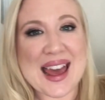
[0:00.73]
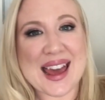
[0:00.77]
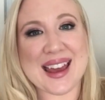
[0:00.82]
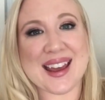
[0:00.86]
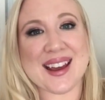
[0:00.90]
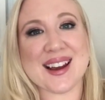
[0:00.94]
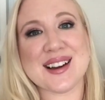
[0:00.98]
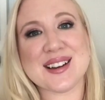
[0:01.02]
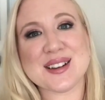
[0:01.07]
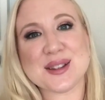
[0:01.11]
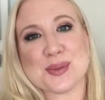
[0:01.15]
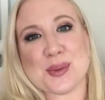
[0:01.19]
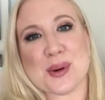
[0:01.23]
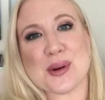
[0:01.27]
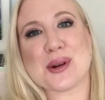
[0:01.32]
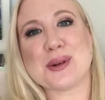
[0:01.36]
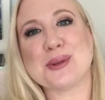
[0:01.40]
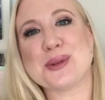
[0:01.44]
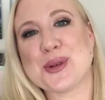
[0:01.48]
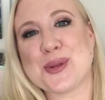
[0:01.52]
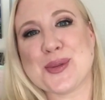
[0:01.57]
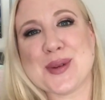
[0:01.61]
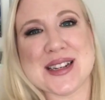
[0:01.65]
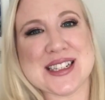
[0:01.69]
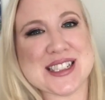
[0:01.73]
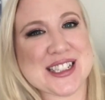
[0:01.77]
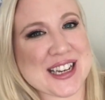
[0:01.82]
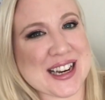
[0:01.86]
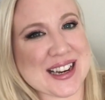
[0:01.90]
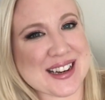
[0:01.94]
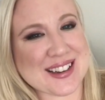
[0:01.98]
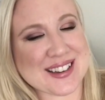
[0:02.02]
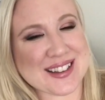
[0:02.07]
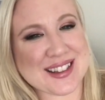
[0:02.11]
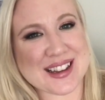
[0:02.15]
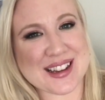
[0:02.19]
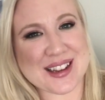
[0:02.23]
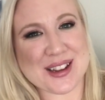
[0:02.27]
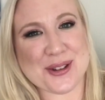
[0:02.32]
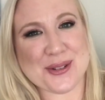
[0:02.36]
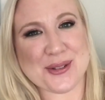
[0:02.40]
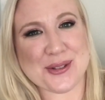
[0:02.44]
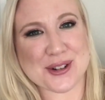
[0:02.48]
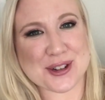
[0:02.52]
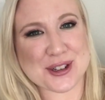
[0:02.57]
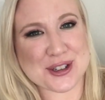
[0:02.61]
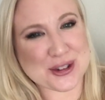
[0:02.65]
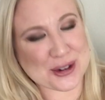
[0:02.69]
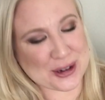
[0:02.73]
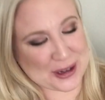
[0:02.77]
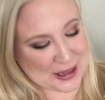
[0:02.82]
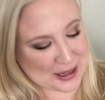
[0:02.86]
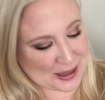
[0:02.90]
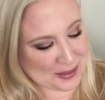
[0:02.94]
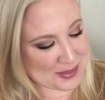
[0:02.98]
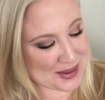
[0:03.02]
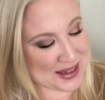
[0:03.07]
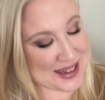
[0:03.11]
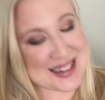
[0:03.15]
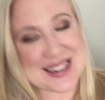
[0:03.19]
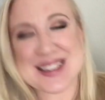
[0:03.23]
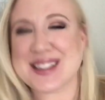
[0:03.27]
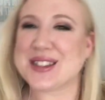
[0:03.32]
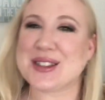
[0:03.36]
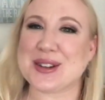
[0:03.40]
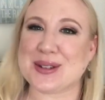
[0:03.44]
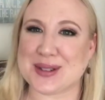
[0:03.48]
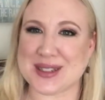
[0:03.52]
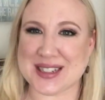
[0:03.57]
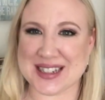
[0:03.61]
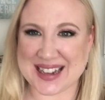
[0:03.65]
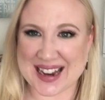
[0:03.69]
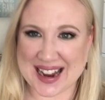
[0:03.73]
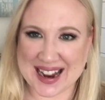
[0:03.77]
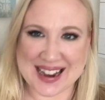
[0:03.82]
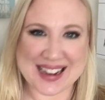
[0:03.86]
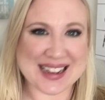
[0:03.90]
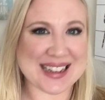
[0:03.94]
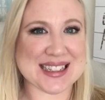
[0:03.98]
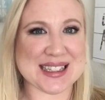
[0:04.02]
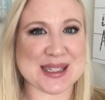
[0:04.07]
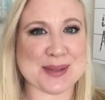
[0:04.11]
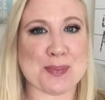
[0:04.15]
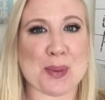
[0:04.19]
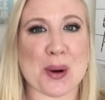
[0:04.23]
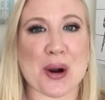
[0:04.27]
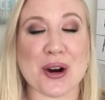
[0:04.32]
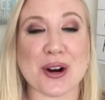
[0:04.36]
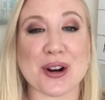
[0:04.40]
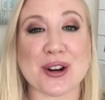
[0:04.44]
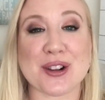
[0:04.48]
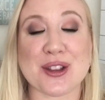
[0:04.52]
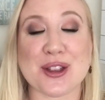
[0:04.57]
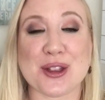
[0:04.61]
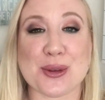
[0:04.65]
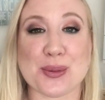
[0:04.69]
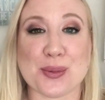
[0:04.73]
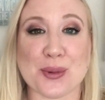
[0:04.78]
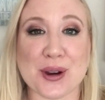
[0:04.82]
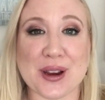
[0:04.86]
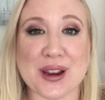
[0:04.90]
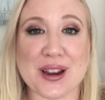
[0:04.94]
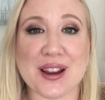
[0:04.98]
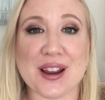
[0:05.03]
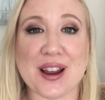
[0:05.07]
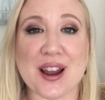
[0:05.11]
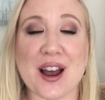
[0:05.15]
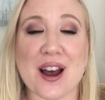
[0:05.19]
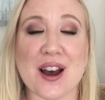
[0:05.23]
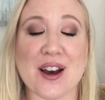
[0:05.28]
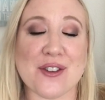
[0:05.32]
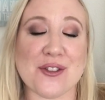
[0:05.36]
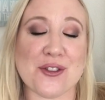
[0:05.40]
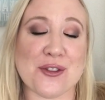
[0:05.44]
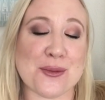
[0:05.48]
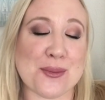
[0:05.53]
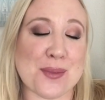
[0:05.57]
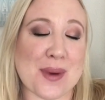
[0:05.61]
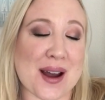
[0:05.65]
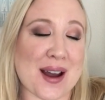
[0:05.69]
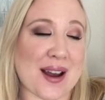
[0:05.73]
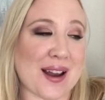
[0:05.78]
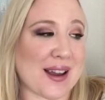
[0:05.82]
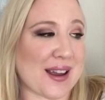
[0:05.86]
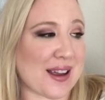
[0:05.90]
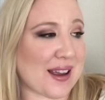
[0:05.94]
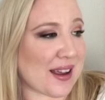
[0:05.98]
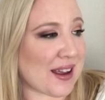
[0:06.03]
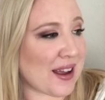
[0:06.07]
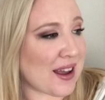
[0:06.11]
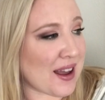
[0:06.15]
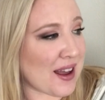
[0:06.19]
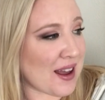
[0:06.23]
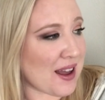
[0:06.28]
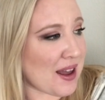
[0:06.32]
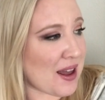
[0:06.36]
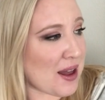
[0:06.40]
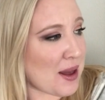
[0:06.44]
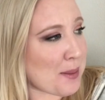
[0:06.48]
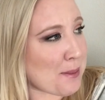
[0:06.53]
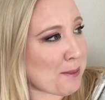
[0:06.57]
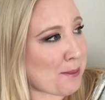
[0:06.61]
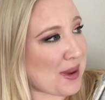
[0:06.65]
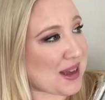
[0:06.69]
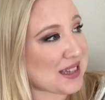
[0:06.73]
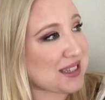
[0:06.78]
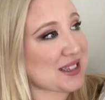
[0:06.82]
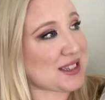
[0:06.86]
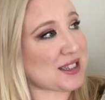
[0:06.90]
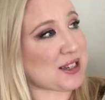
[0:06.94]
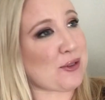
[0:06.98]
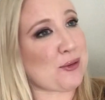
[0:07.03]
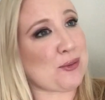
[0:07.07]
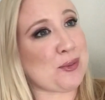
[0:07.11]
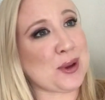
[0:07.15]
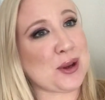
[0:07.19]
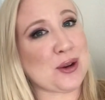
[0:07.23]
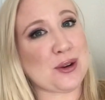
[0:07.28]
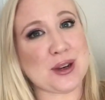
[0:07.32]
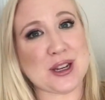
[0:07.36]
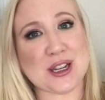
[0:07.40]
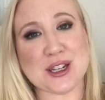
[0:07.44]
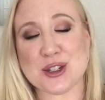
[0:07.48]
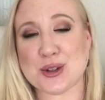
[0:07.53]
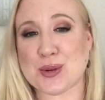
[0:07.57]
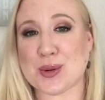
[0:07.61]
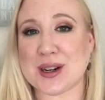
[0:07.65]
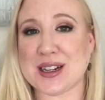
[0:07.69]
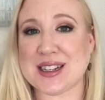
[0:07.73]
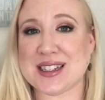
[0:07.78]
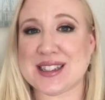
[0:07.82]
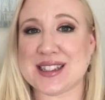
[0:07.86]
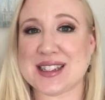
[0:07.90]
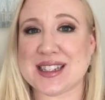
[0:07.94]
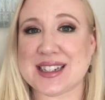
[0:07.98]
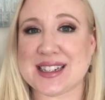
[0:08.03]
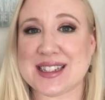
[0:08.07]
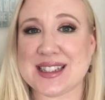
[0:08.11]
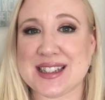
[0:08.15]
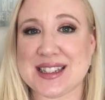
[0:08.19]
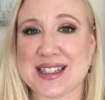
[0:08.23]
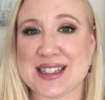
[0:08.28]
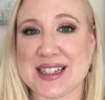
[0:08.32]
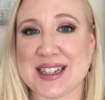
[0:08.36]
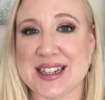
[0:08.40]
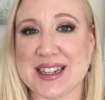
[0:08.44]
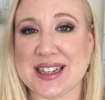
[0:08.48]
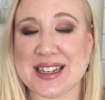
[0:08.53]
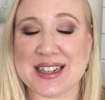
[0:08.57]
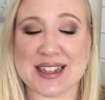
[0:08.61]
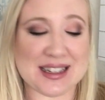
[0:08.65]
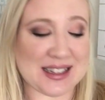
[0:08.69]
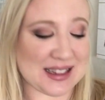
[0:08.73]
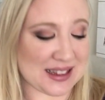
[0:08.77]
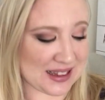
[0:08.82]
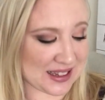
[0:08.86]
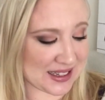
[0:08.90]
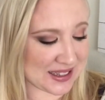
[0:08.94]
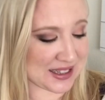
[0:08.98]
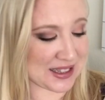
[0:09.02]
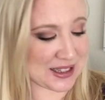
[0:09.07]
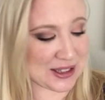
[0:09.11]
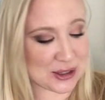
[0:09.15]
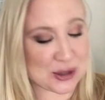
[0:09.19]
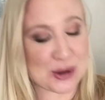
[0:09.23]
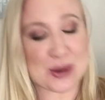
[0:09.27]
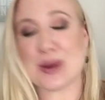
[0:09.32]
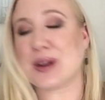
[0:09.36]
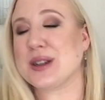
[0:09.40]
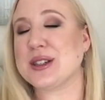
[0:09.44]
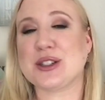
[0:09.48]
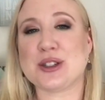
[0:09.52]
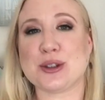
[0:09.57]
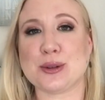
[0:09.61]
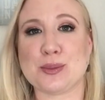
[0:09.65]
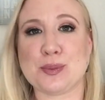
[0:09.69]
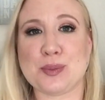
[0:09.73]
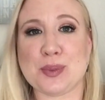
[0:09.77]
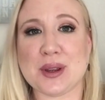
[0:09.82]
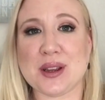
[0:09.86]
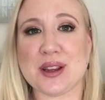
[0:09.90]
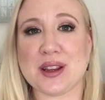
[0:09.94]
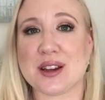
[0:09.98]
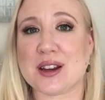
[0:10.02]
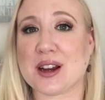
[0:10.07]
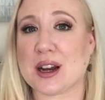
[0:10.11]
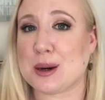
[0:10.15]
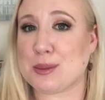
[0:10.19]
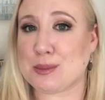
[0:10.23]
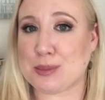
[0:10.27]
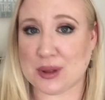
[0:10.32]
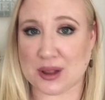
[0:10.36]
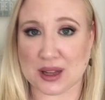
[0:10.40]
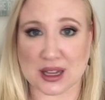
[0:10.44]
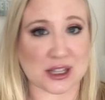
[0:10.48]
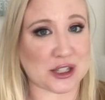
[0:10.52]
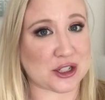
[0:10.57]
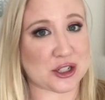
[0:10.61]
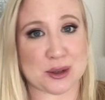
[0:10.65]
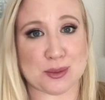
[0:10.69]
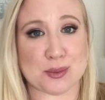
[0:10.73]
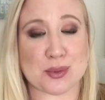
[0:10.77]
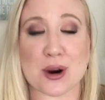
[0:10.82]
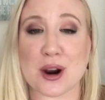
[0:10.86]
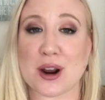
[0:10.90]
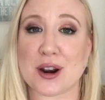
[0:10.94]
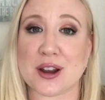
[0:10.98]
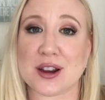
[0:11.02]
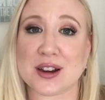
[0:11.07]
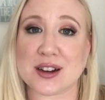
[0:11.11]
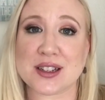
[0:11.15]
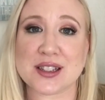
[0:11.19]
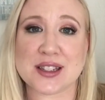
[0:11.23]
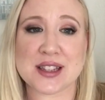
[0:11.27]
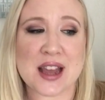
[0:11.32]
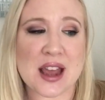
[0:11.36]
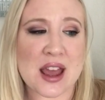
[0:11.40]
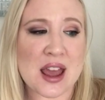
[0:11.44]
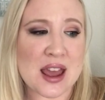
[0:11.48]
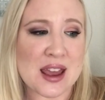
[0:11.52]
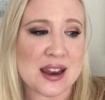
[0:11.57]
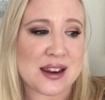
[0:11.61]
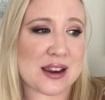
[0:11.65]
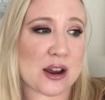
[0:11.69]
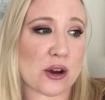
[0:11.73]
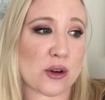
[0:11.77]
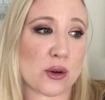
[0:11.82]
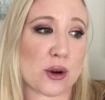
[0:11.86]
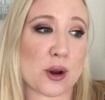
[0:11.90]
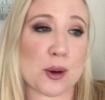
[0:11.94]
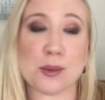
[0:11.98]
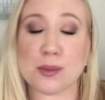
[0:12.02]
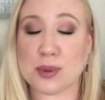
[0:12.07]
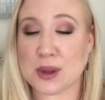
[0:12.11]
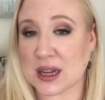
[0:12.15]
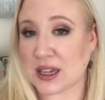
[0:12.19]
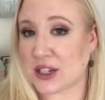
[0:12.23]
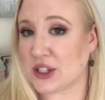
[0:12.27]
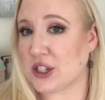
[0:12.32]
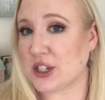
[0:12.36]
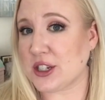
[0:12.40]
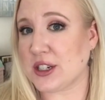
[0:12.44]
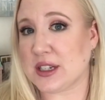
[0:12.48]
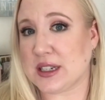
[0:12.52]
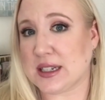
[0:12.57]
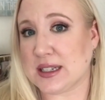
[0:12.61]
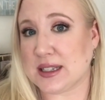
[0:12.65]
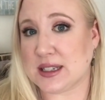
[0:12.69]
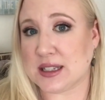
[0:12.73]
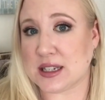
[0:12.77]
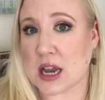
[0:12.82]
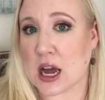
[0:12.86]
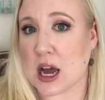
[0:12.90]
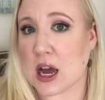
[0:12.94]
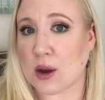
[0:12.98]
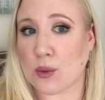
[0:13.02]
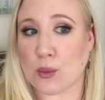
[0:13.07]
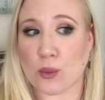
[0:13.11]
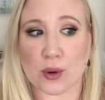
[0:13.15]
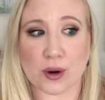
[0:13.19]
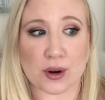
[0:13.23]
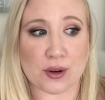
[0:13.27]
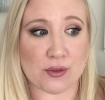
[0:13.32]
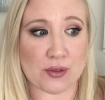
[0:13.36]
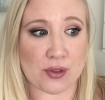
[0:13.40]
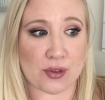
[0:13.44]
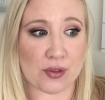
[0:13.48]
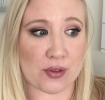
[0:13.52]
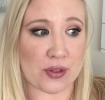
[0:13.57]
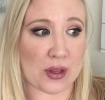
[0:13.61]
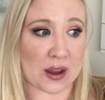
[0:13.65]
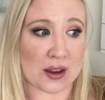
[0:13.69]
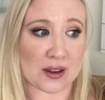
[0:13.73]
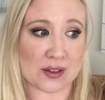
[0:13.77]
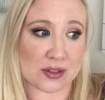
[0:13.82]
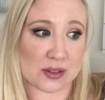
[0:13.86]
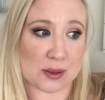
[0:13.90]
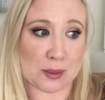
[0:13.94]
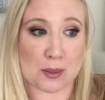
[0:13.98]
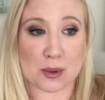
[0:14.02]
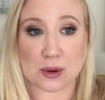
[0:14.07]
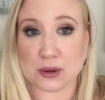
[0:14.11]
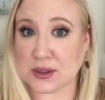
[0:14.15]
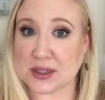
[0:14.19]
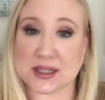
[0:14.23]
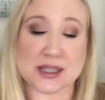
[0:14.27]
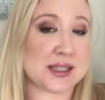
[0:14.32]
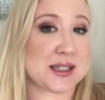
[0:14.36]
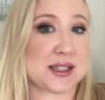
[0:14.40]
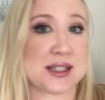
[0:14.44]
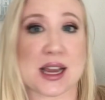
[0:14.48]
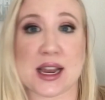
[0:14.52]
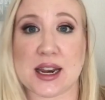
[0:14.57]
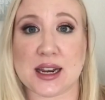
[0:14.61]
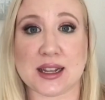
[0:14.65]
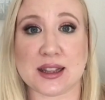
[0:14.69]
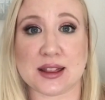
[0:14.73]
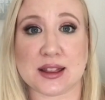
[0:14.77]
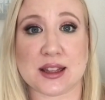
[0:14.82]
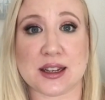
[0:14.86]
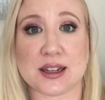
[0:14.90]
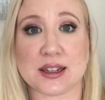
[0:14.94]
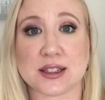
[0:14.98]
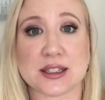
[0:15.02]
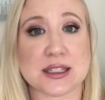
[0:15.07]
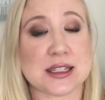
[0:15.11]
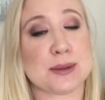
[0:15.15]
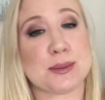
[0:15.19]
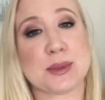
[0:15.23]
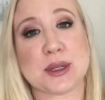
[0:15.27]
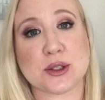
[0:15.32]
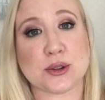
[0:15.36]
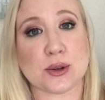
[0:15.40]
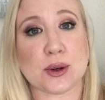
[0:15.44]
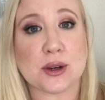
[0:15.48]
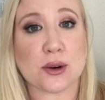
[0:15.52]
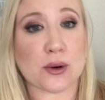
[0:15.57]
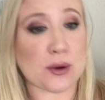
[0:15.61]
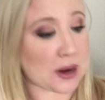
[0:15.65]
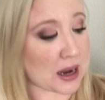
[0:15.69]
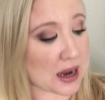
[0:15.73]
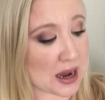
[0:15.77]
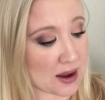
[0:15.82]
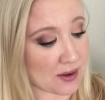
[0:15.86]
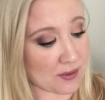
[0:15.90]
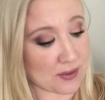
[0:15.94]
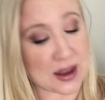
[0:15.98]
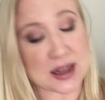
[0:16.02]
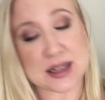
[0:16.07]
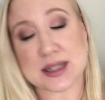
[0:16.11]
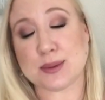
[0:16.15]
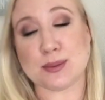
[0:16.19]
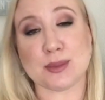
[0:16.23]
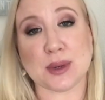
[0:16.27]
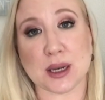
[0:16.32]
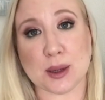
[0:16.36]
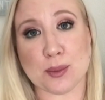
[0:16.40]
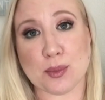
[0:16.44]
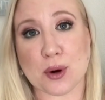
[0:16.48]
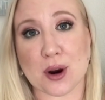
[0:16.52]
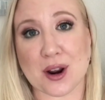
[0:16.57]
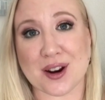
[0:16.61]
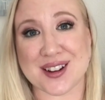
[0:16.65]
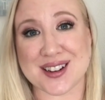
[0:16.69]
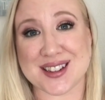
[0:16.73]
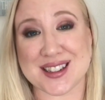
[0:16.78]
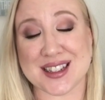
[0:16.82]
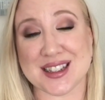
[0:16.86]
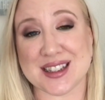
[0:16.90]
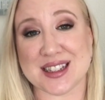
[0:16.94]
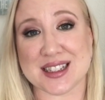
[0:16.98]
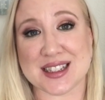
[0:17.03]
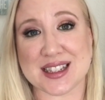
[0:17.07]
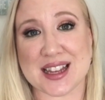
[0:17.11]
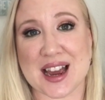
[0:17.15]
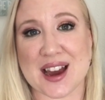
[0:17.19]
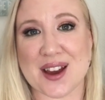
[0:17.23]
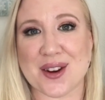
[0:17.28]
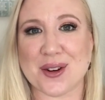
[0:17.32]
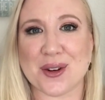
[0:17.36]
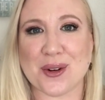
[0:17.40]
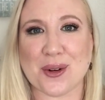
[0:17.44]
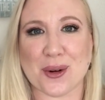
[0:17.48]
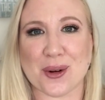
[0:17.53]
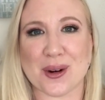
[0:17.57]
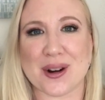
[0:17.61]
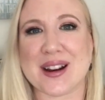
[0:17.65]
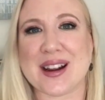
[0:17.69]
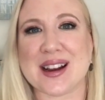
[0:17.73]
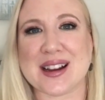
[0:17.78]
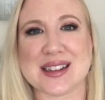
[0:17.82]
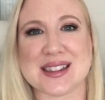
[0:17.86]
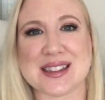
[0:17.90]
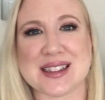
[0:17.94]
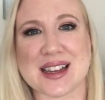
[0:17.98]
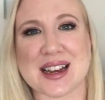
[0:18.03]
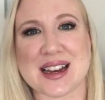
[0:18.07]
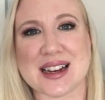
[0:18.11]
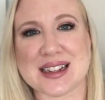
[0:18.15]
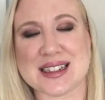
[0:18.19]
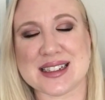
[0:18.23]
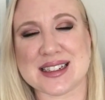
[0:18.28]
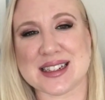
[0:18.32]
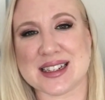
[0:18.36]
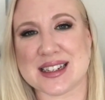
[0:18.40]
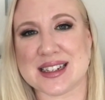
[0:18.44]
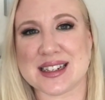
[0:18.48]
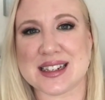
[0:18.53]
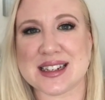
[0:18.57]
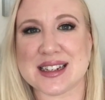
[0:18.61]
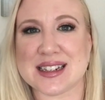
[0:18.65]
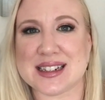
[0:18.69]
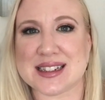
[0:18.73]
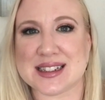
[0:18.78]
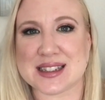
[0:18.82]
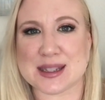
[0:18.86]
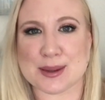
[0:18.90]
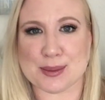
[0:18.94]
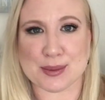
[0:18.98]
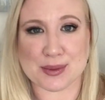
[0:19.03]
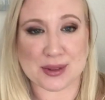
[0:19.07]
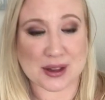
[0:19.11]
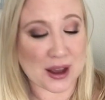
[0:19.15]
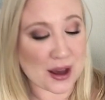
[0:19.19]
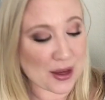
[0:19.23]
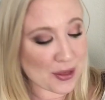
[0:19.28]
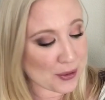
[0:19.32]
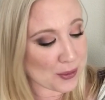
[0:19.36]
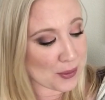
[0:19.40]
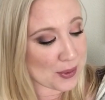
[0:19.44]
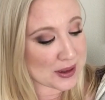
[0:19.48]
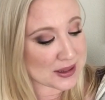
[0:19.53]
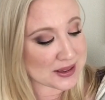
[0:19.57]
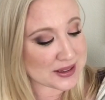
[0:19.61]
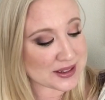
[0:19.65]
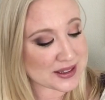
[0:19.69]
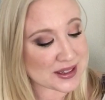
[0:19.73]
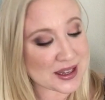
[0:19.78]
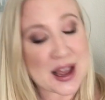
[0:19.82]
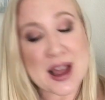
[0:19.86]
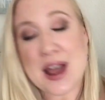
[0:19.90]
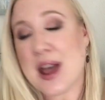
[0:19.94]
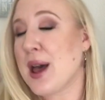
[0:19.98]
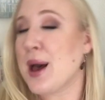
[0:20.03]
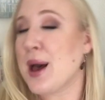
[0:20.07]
Hey guys, welcome to my channel. Thank you for joining me. So today is part three of my Best of Beauty 2016. This is going to be complexion products. Now, complexion is not one of like the most exciting things to me, so I don't have as many products in this category as I did in some of the other ones.